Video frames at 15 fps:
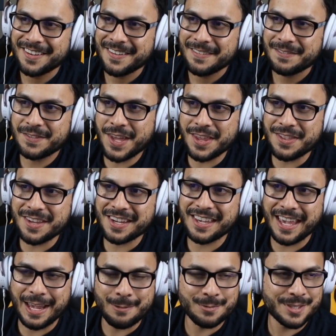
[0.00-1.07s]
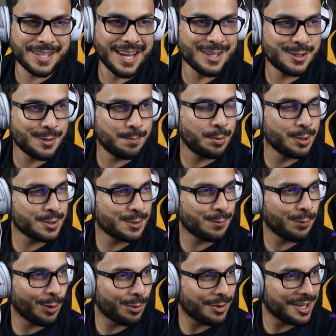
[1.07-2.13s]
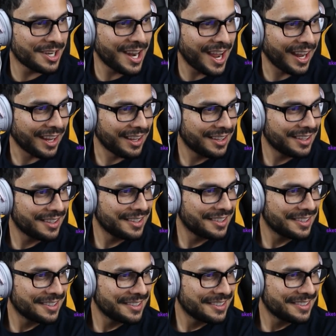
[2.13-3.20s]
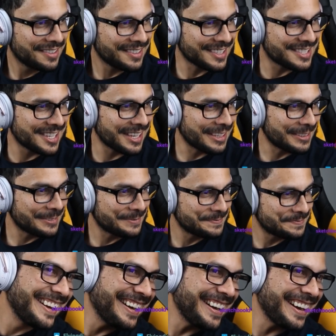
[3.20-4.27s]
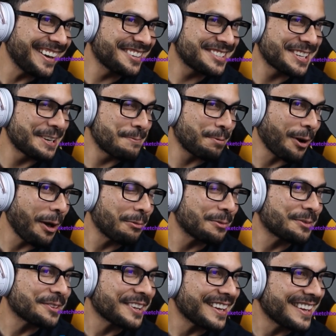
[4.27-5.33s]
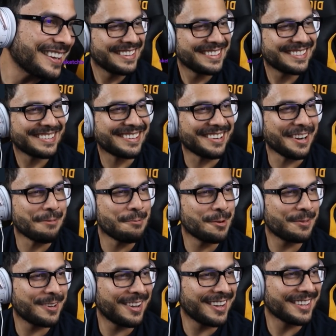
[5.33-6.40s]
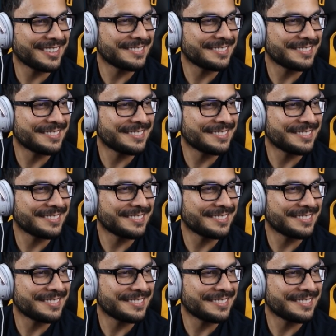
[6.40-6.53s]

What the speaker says: then the game says you pushed forward in A. That's it. I don't see any problem with that. All right, moving on.